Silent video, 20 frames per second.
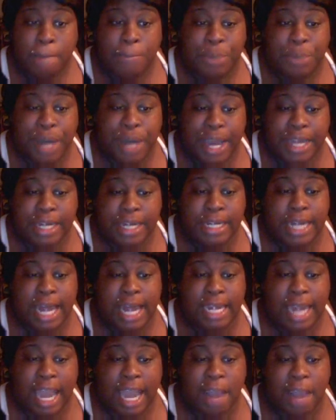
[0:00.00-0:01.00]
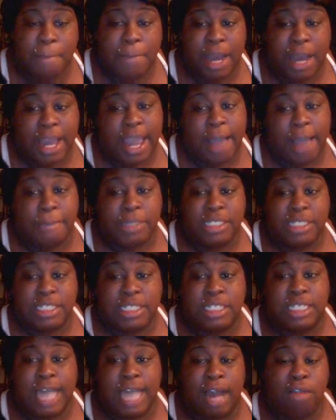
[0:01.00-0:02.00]
button and that like button. Help us
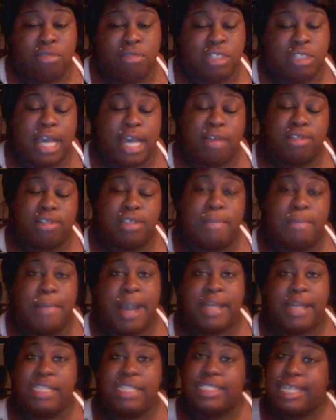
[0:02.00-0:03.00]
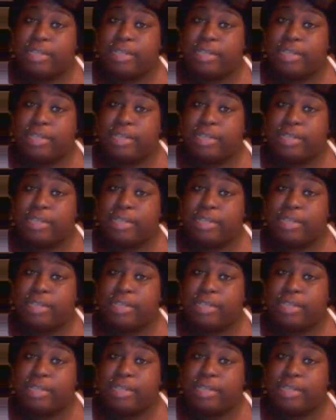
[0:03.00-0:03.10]
to out and tell somebody